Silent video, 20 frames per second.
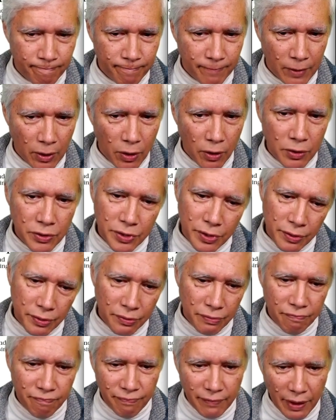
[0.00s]
also,
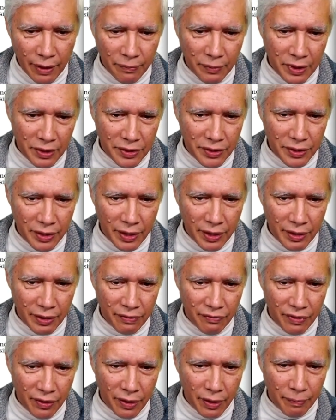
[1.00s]
I'm going to say, an
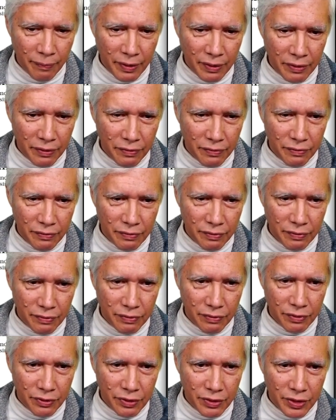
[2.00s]
environment
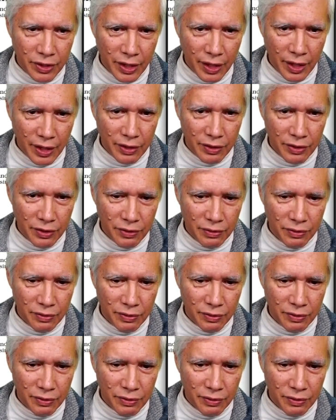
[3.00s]
change,